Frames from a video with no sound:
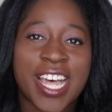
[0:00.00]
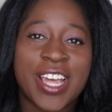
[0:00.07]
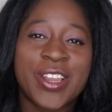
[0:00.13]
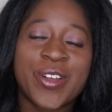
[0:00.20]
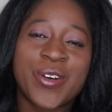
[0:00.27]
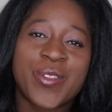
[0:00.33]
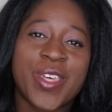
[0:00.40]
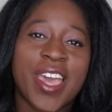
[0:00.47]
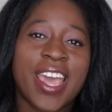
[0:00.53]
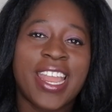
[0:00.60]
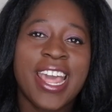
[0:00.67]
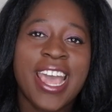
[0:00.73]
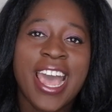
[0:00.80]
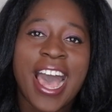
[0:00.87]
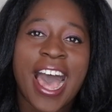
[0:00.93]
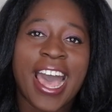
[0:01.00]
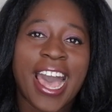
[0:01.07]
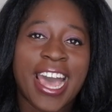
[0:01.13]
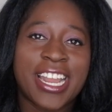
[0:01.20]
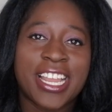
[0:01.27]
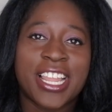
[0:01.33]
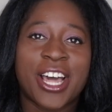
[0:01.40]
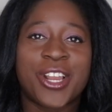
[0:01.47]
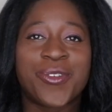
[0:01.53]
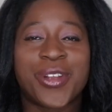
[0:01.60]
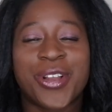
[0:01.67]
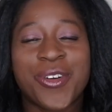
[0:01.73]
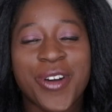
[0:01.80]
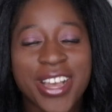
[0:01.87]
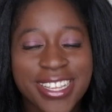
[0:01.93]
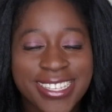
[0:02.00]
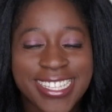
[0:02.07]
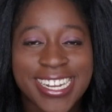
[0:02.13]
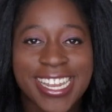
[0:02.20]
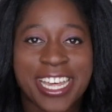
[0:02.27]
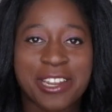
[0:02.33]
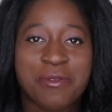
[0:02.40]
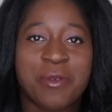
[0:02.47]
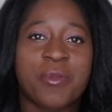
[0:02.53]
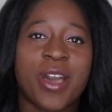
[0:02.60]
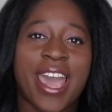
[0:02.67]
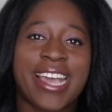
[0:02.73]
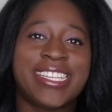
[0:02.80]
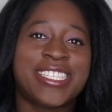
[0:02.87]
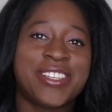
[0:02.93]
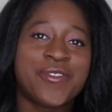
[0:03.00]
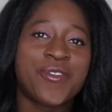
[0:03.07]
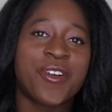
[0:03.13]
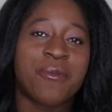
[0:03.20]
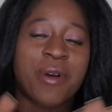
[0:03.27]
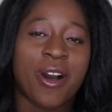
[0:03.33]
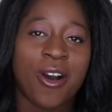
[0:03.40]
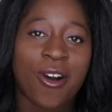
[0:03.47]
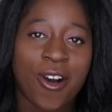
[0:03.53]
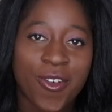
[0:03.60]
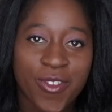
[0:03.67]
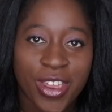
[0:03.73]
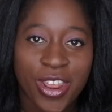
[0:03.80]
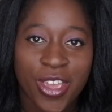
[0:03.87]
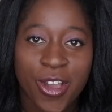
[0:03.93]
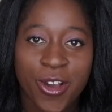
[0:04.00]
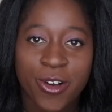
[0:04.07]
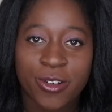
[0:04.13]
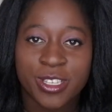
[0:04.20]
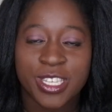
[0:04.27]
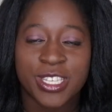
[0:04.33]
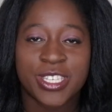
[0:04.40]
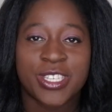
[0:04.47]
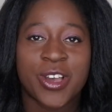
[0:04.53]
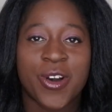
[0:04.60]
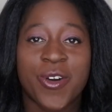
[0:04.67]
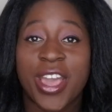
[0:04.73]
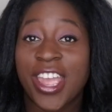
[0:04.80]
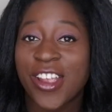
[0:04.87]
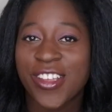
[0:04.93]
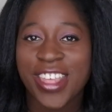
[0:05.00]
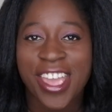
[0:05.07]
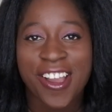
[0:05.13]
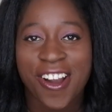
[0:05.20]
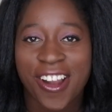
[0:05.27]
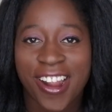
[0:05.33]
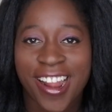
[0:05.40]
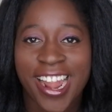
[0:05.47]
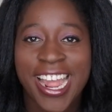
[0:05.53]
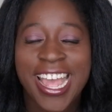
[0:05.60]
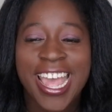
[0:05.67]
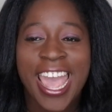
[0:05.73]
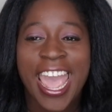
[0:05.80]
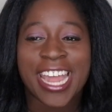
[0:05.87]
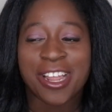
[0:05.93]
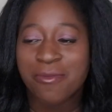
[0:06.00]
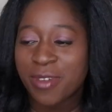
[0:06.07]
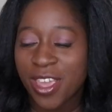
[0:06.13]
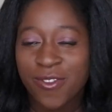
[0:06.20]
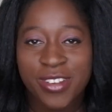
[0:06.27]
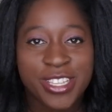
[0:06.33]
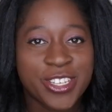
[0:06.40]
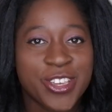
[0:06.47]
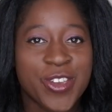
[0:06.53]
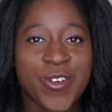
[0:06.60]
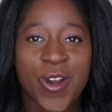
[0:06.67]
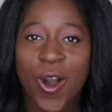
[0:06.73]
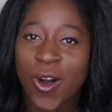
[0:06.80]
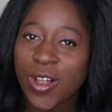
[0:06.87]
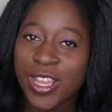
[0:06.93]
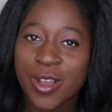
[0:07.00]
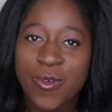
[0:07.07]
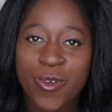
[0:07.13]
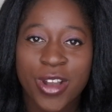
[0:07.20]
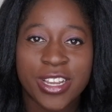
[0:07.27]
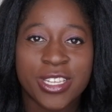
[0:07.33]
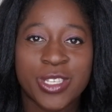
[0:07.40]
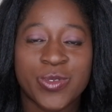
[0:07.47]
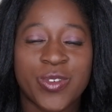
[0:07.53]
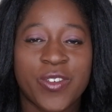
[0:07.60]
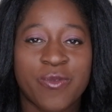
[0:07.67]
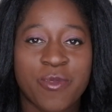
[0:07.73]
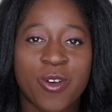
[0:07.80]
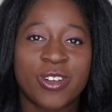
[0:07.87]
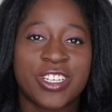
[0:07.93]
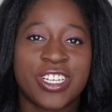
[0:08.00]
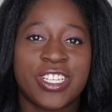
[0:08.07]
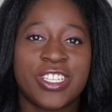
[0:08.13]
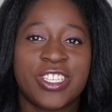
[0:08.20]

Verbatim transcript: I know that I had a lot of requests and a lot of people asking where my haul videos, and so here they are, and I'm giving to you all in one swift motion.